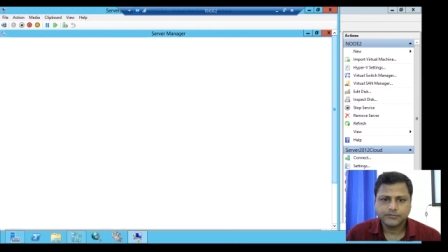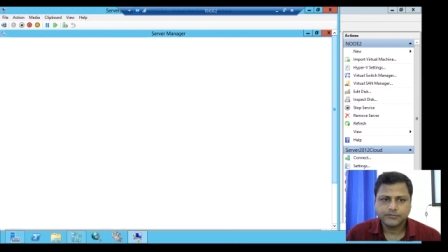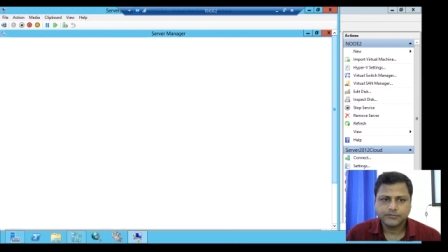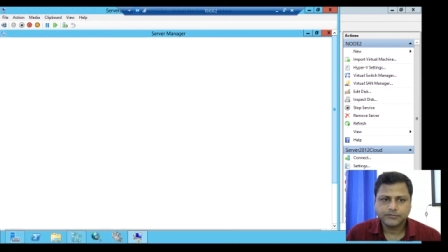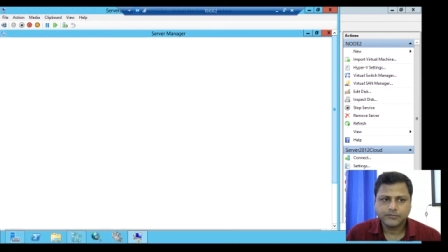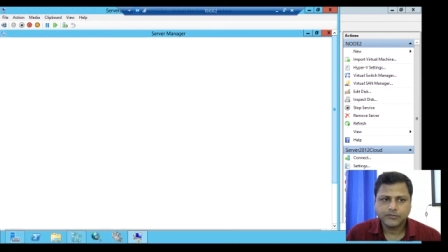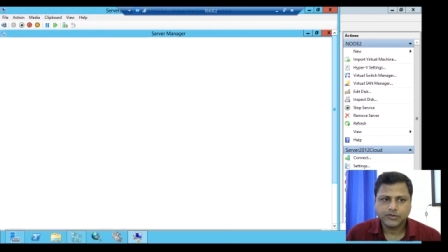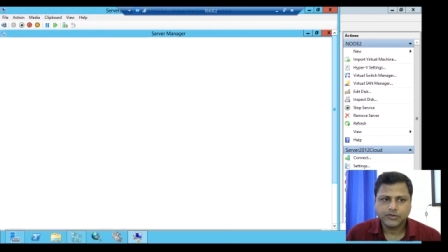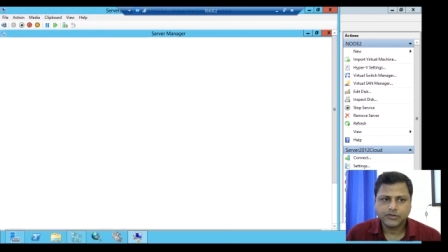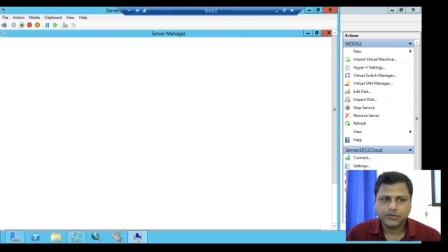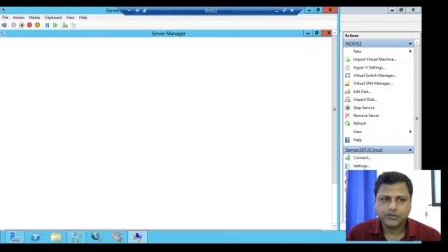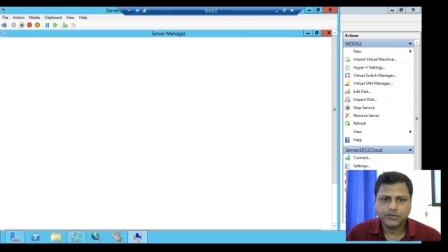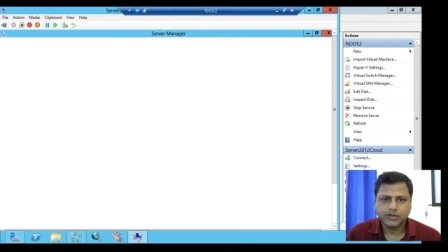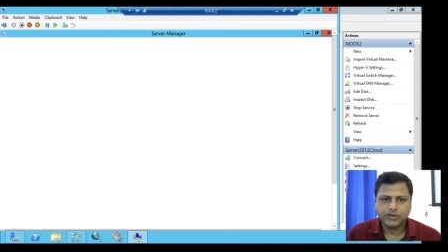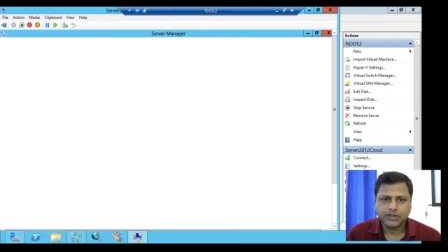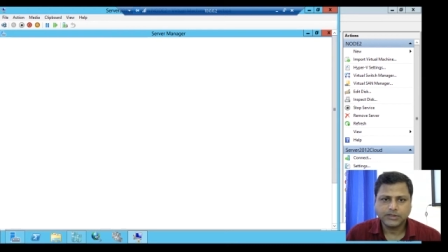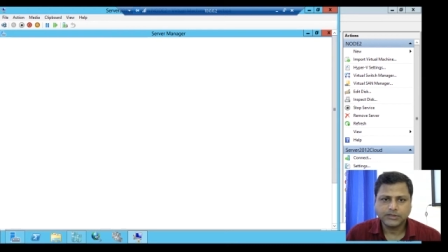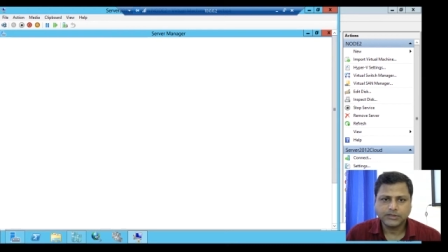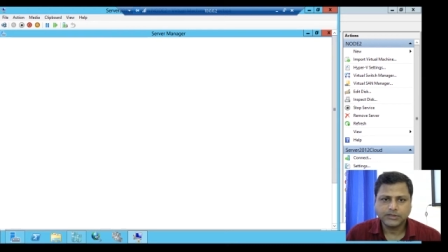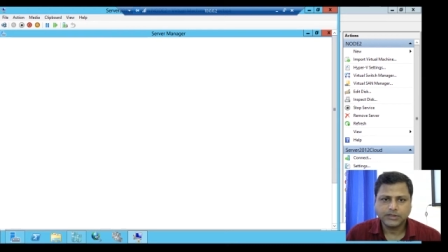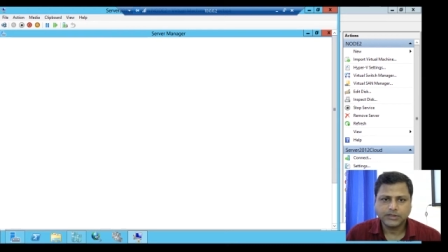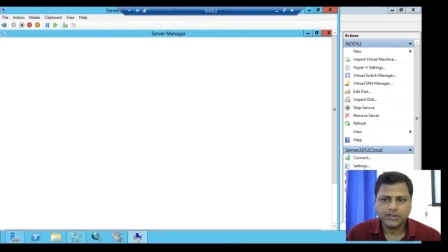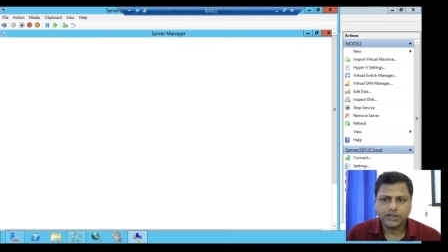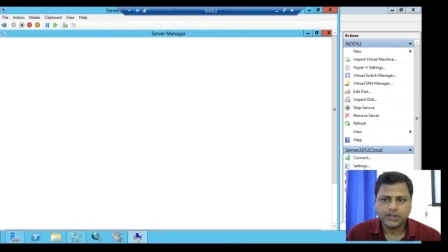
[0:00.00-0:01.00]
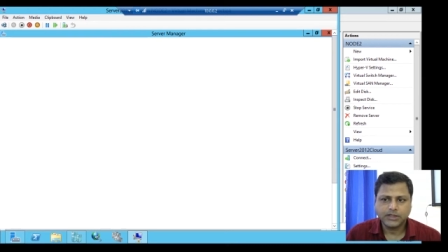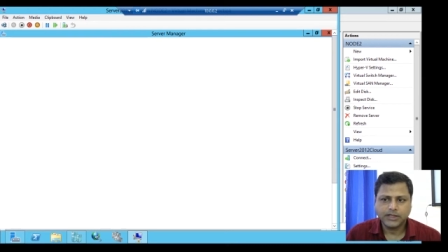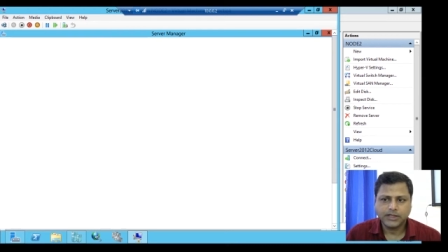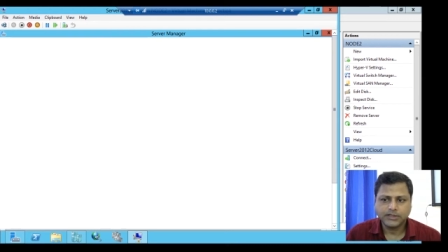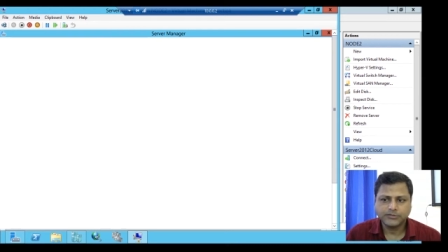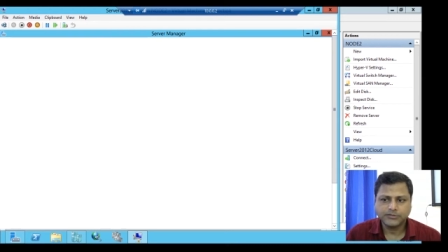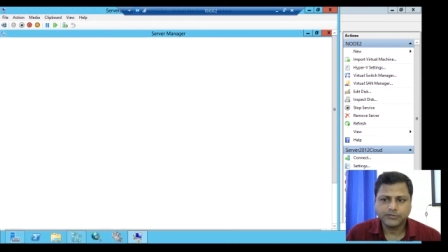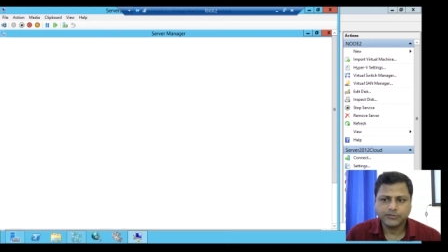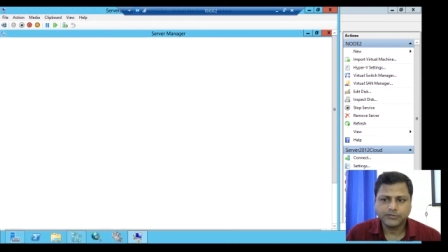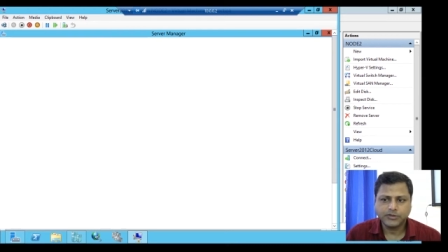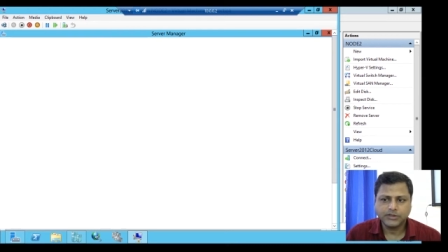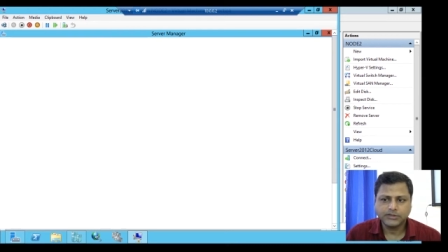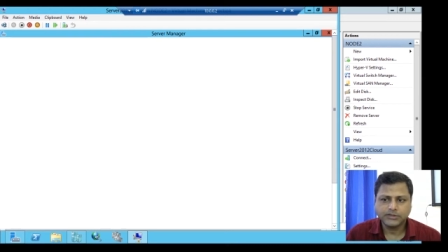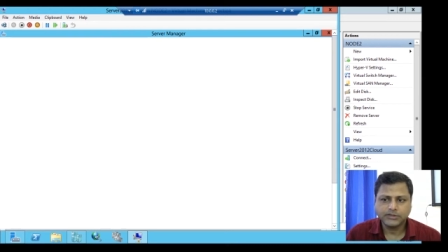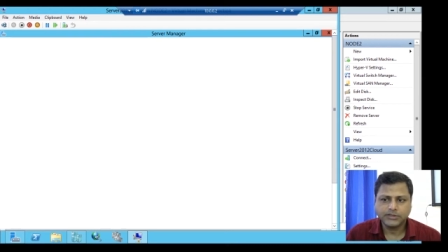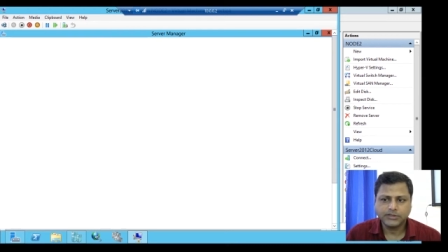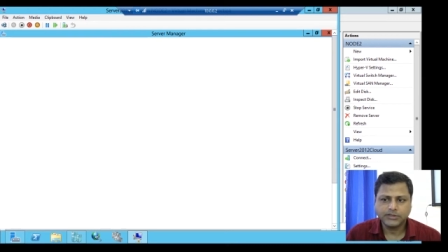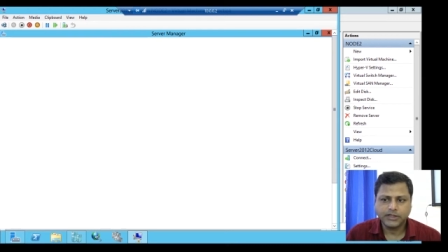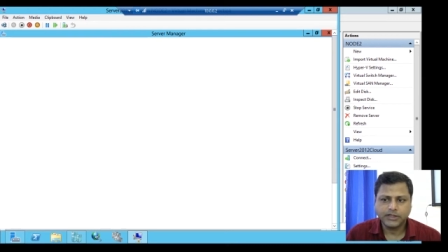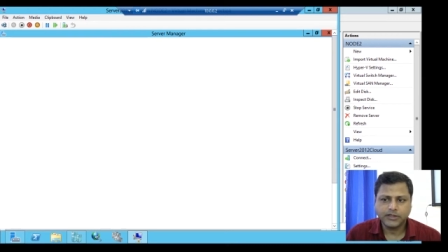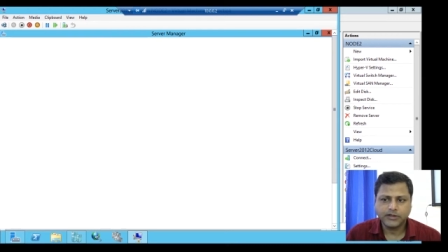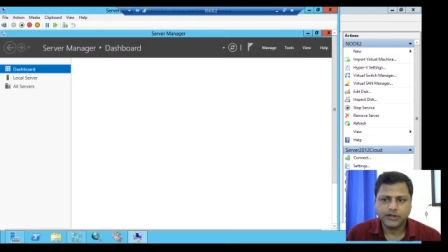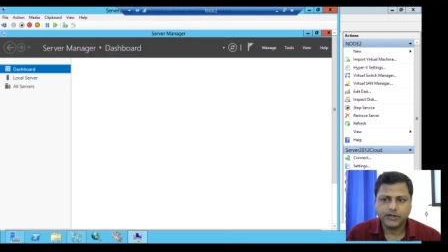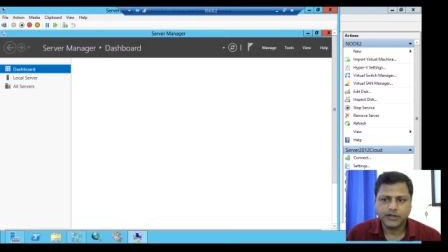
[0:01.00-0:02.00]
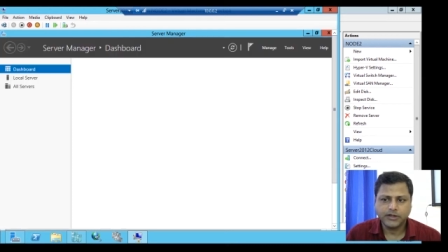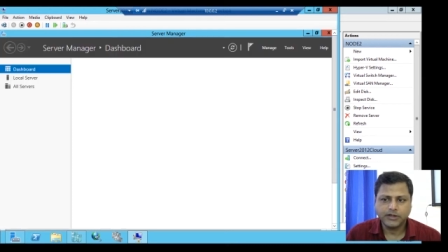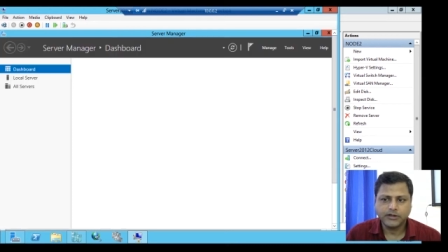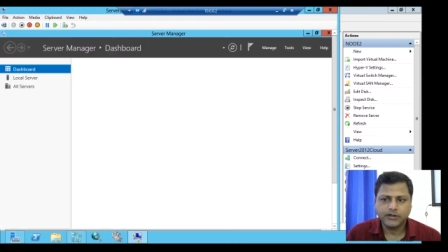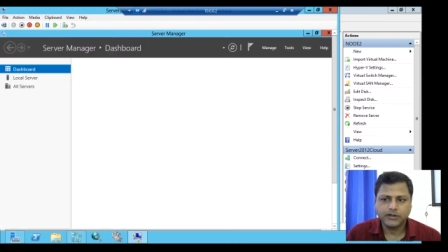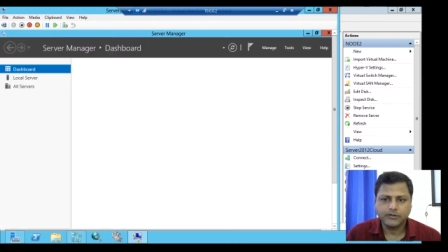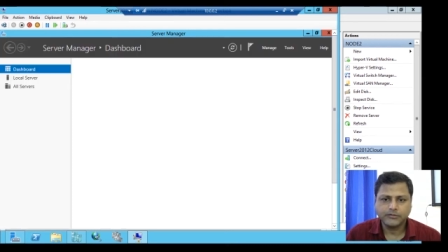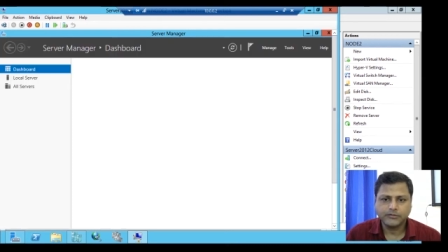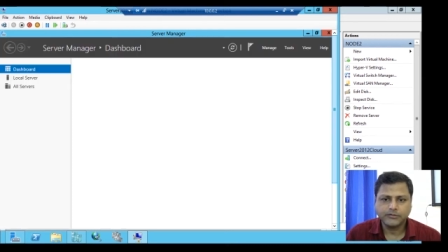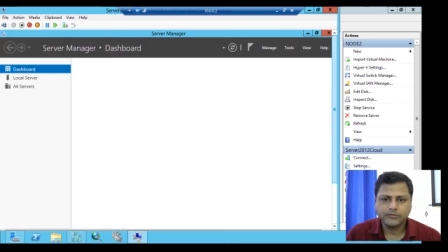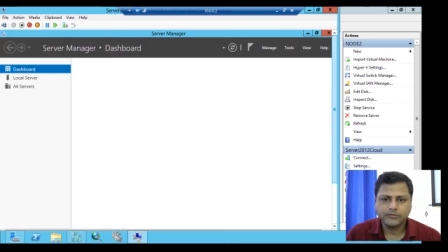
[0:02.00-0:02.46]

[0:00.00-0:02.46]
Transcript: So you can see that dashboard is getting ready now.